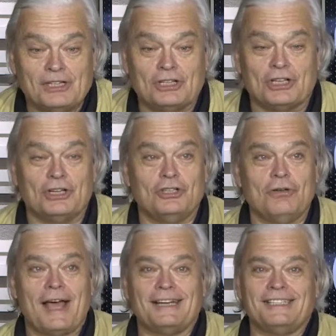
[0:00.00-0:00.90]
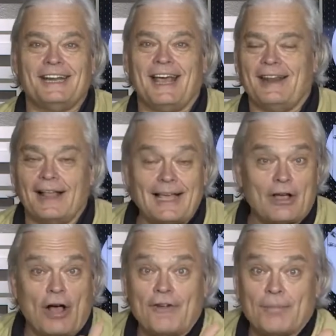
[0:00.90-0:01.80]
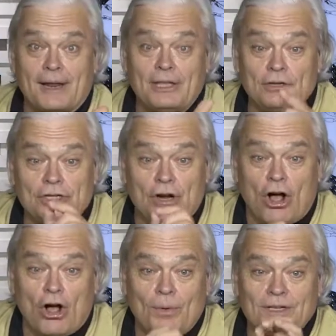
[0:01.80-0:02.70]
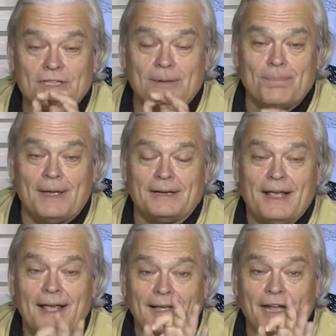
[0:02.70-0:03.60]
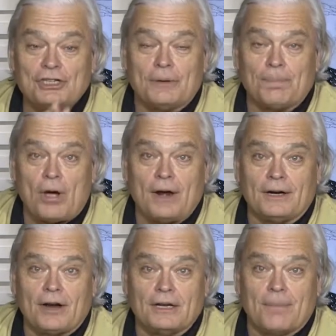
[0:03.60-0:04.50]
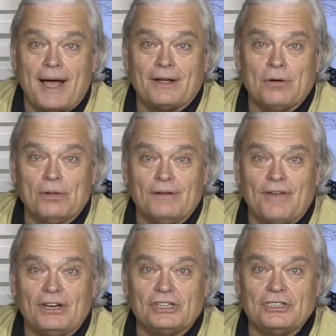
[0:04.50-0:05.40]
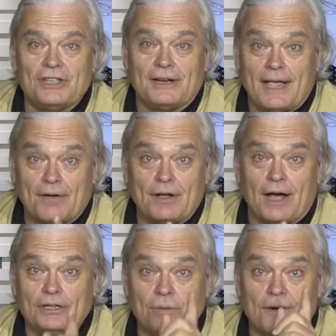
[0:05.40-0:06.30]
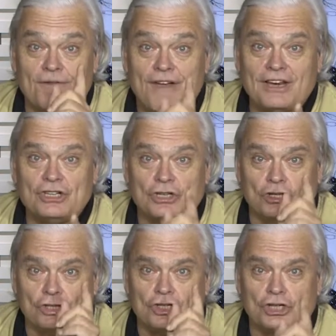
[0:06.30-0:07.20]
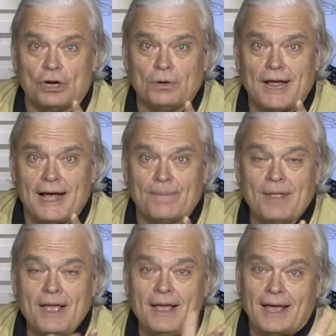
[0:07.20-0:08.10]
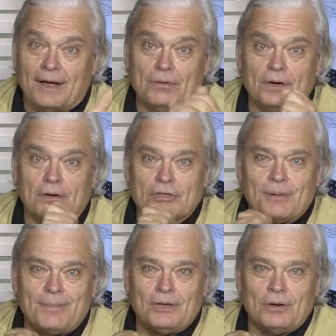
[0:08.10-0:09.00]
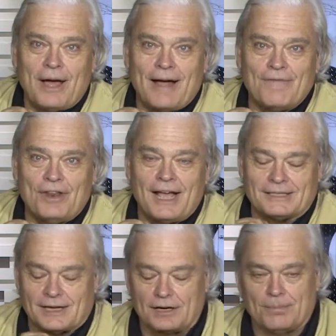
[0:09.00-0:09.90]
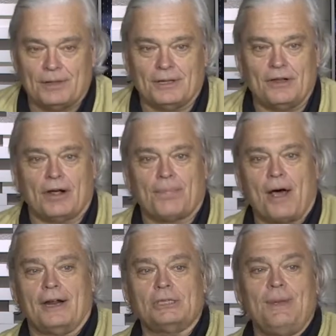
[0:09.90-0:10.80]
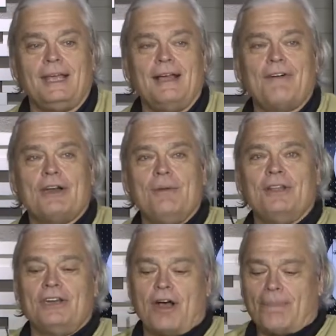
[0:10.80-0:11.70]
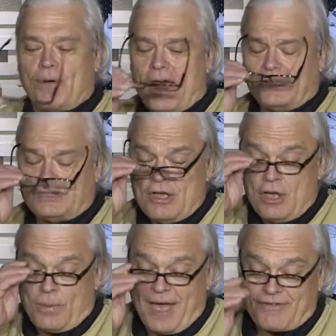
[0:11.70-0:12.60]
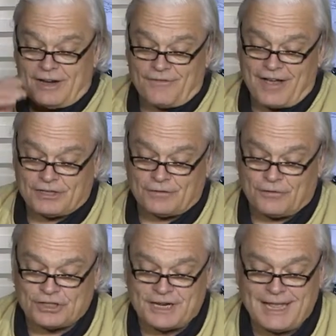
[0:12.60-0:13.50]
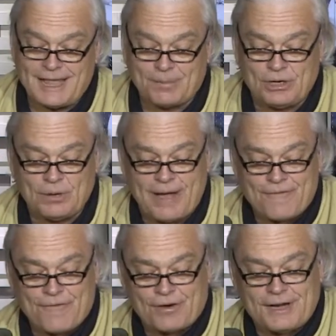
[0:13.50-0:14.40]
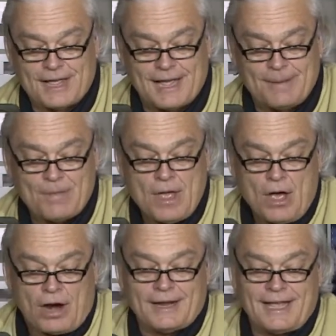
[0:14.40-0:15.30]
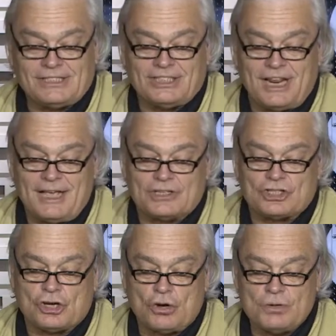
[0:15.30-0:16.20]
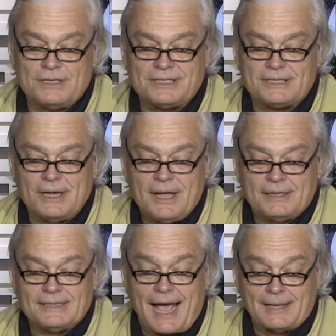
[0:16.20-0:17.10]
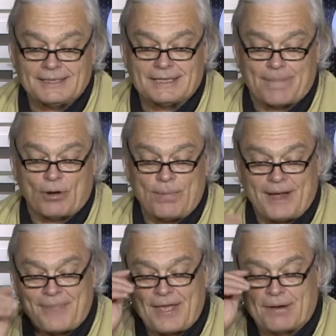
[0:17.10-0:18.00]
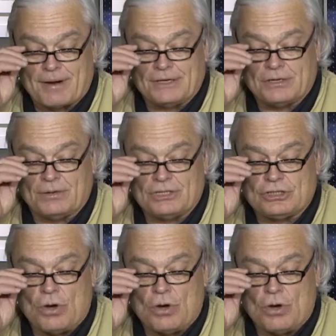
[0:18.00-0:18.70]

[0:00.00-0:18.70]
She's going to do that today. And I everybody, you should always submit, get your product onto My Cool Inventions, and then carry on to Inventor Showdown. Uh, who knows? Maybe maybe you have the next $100 million product. Speaking of $100 million products, we have an inventor for today, like we do every day. Our guest today is Tonis Tollasepp. I hope I got that right, Tonis.